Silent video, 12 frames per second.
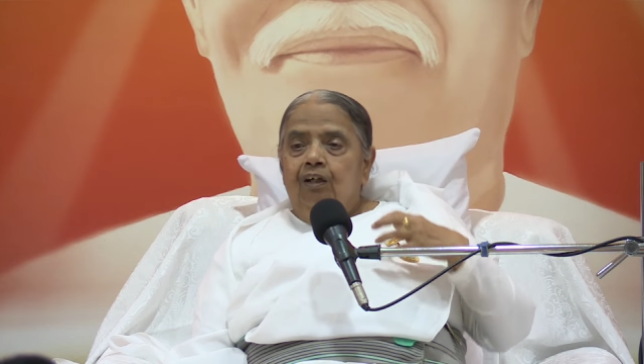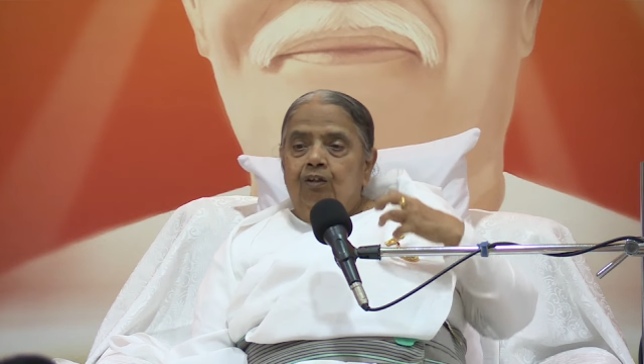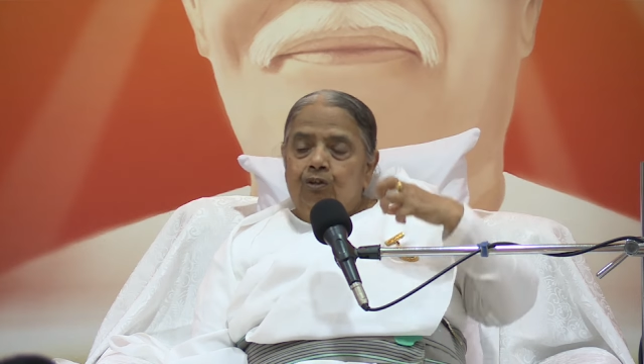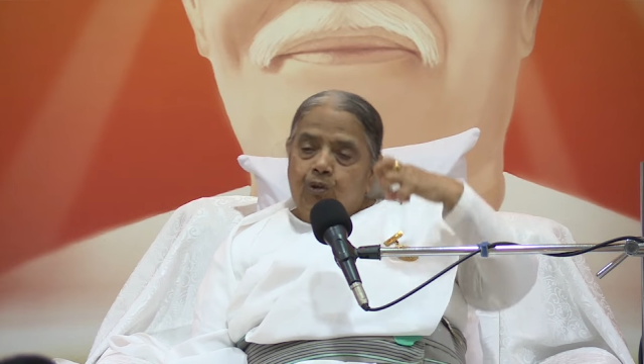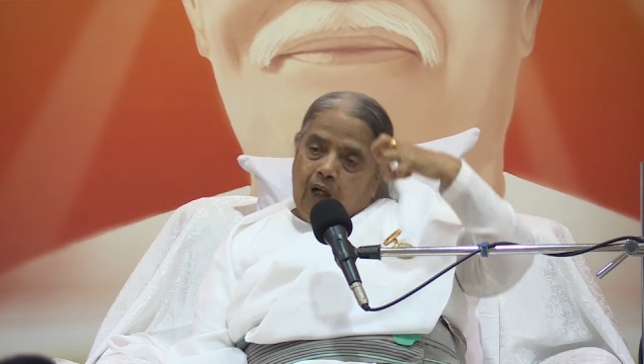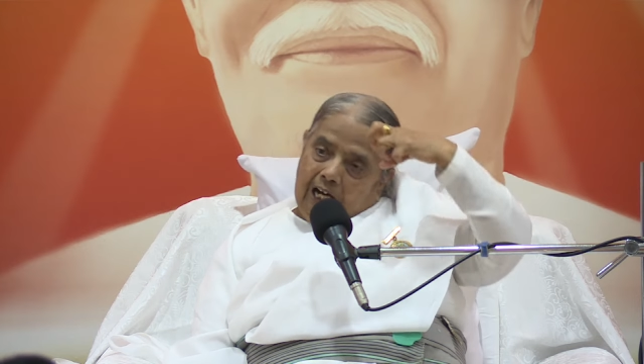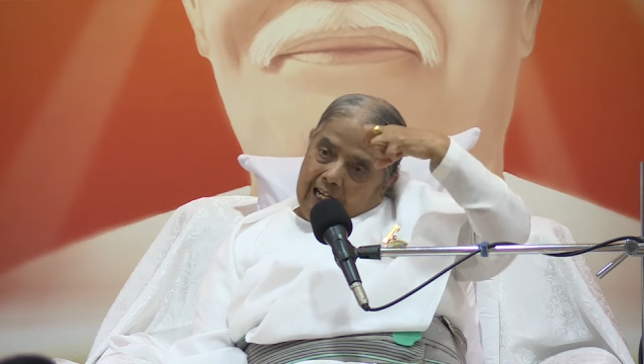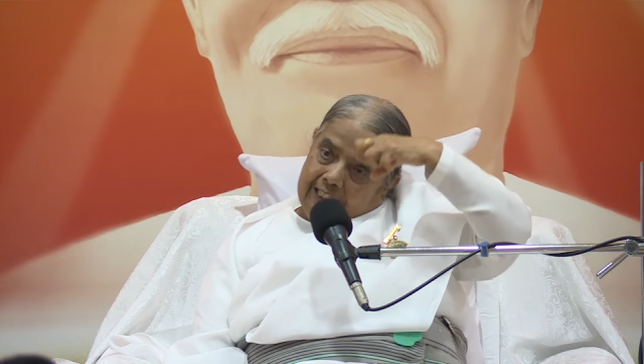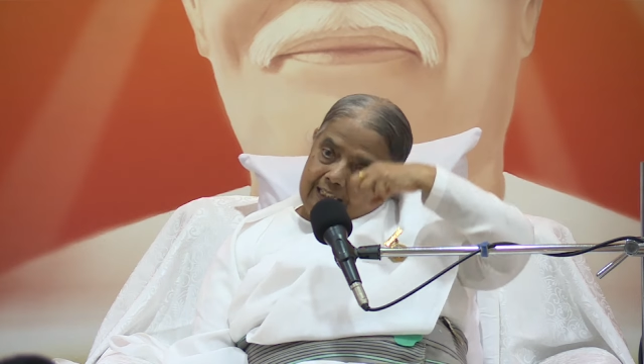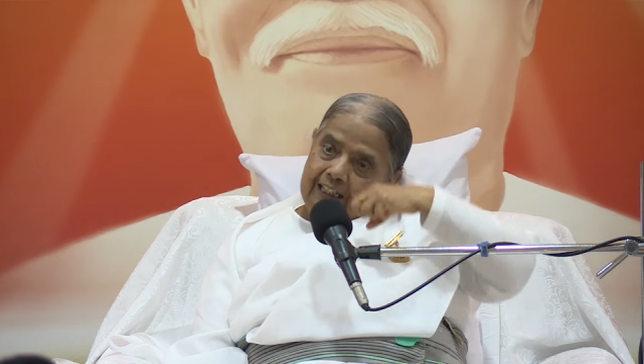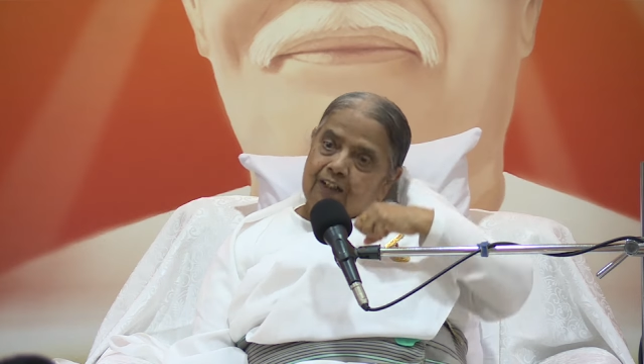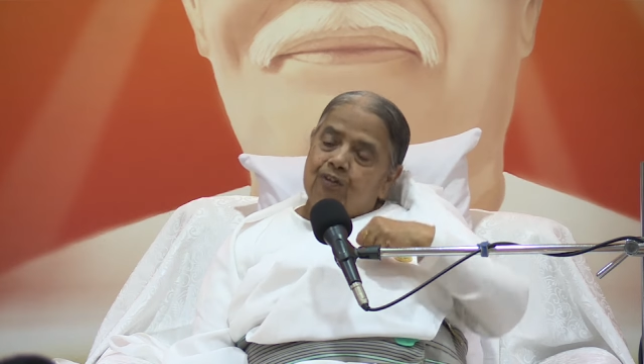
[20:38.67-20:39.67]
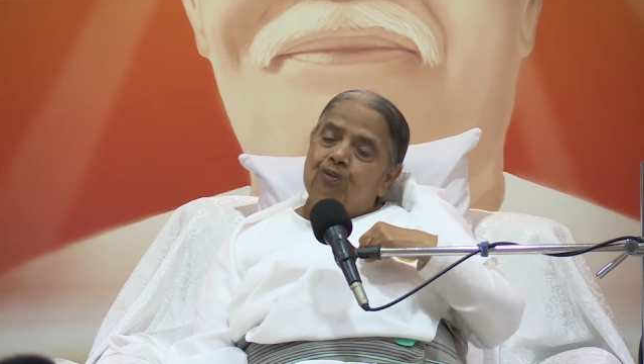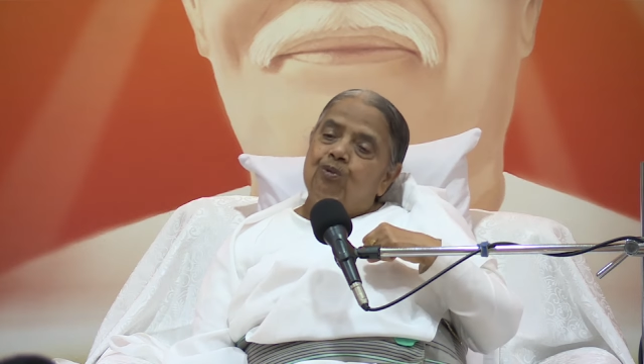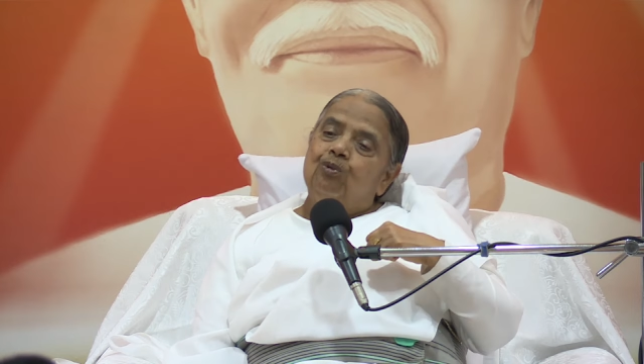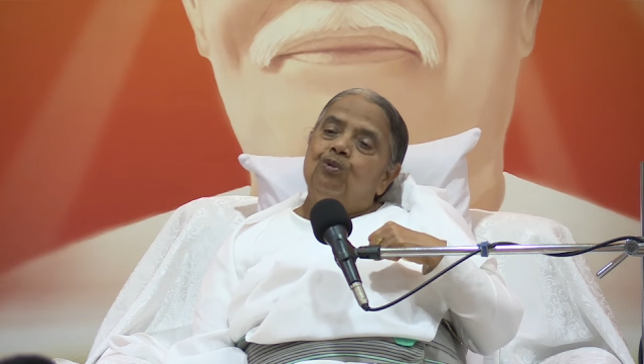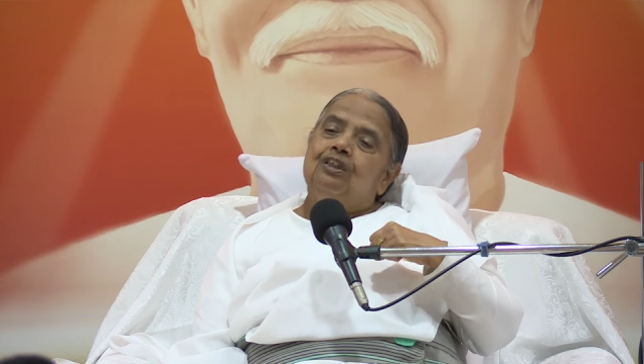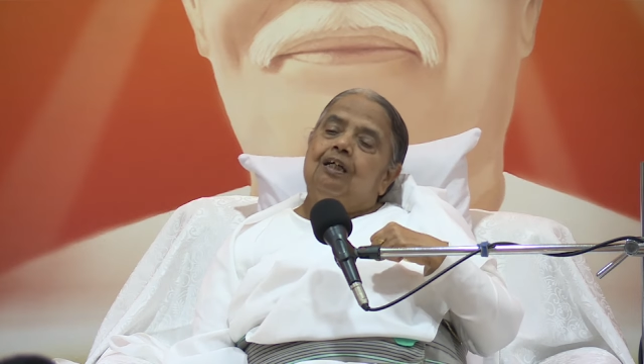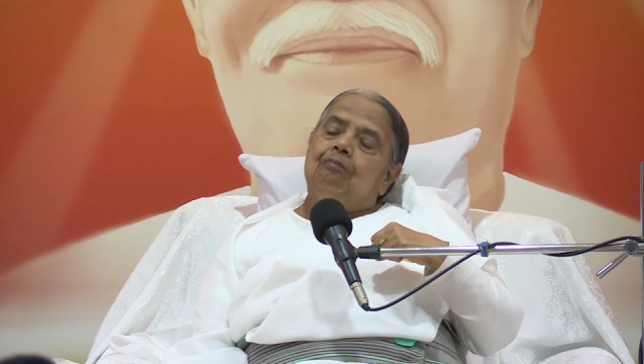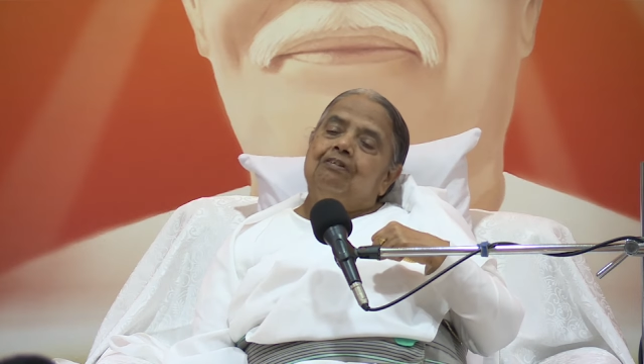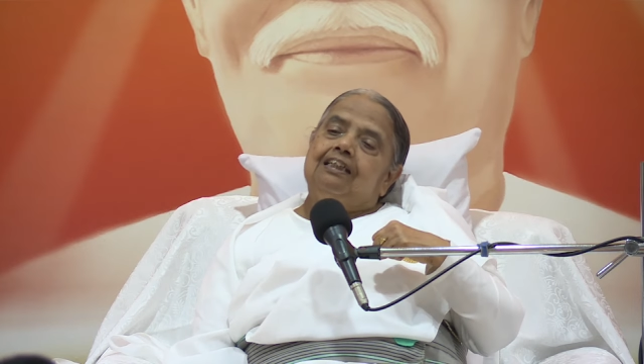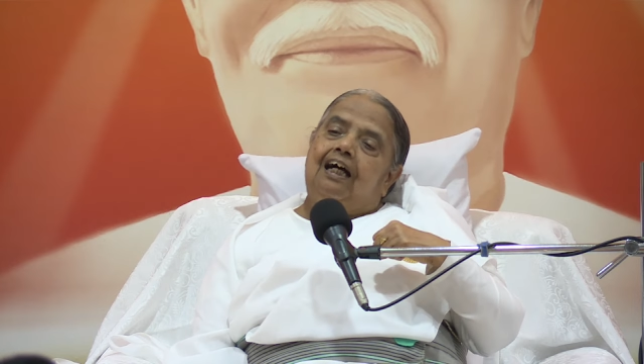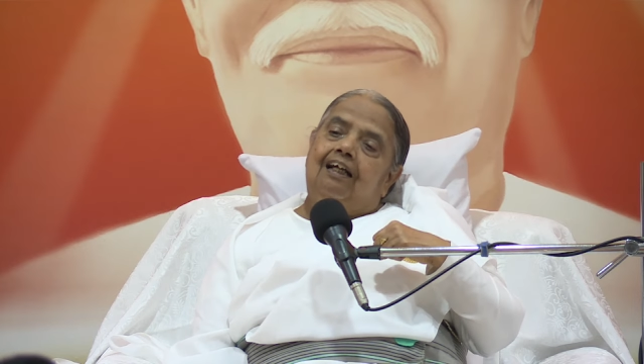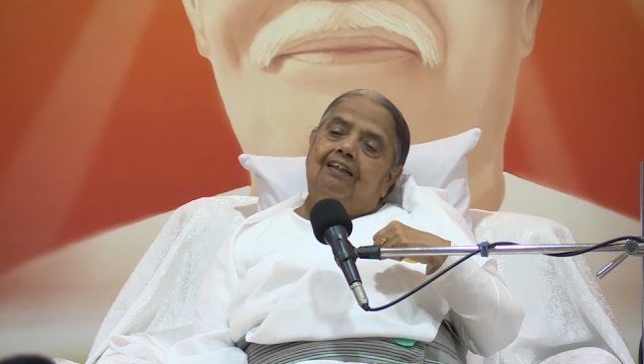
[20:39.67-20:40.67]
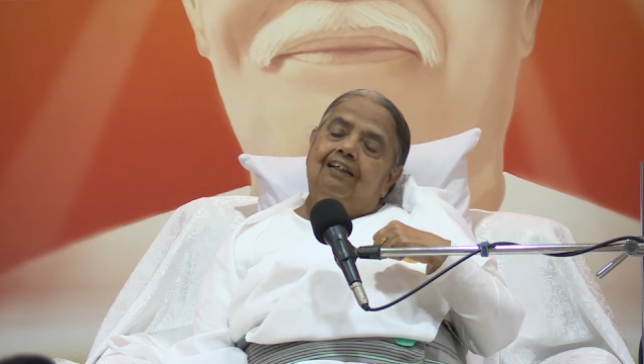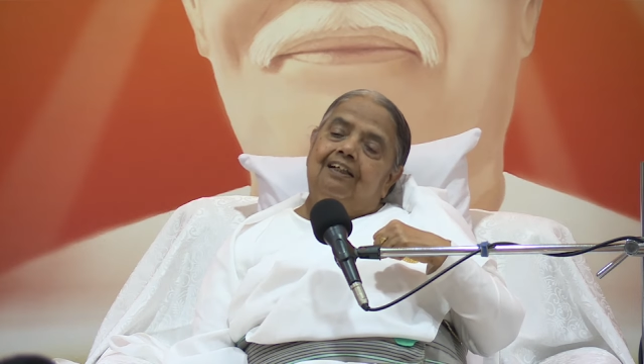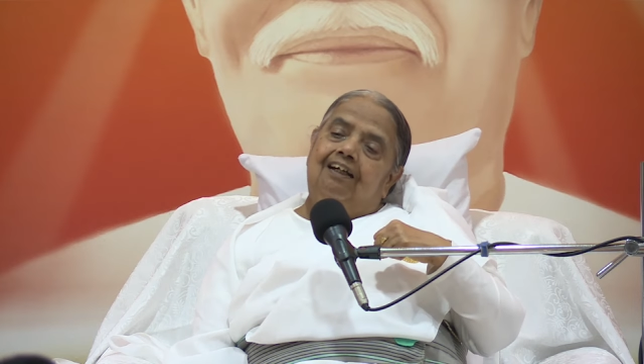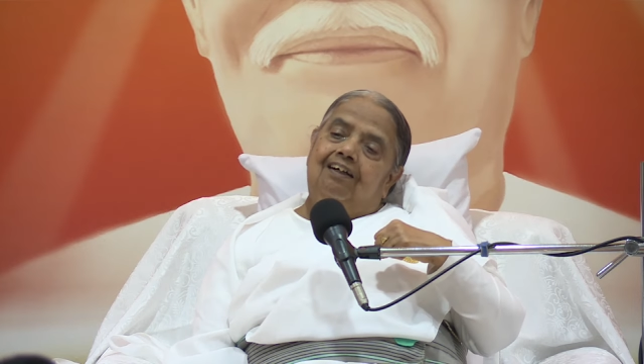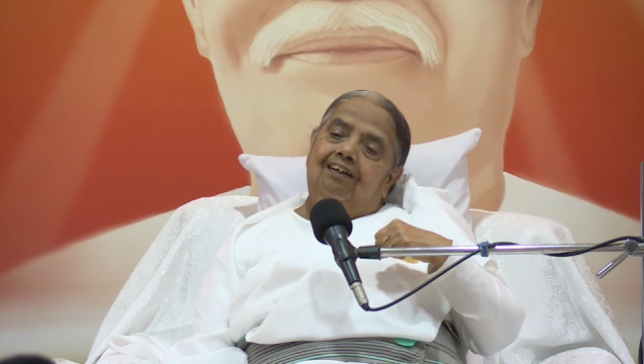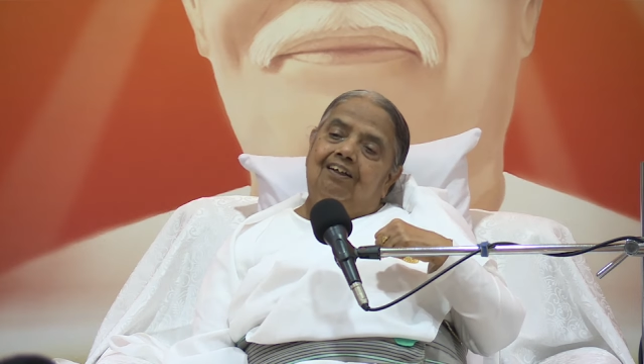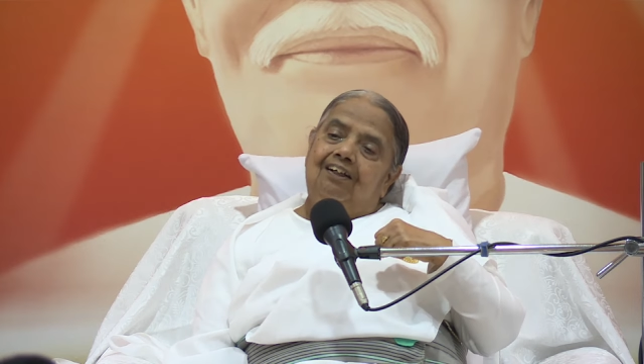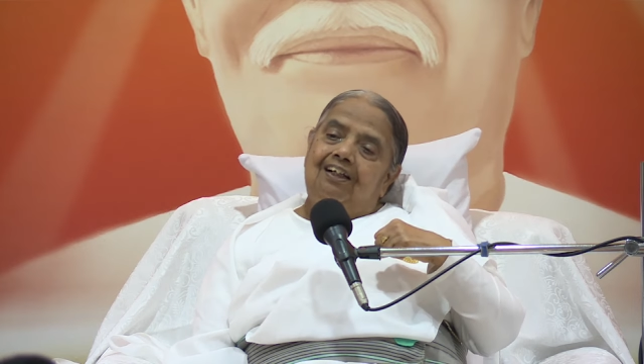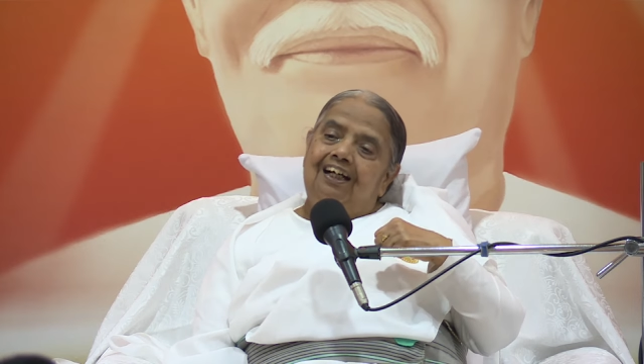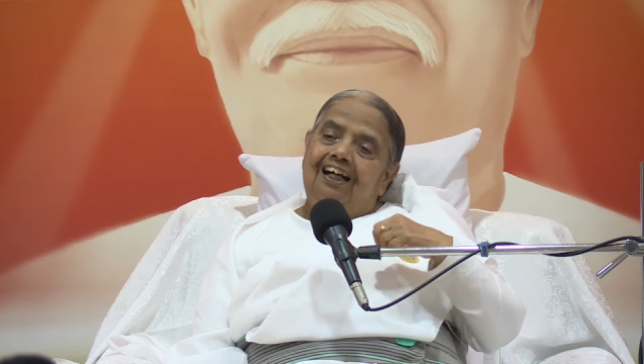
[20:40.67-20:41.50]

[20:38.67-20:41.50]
So I need to do some sadhana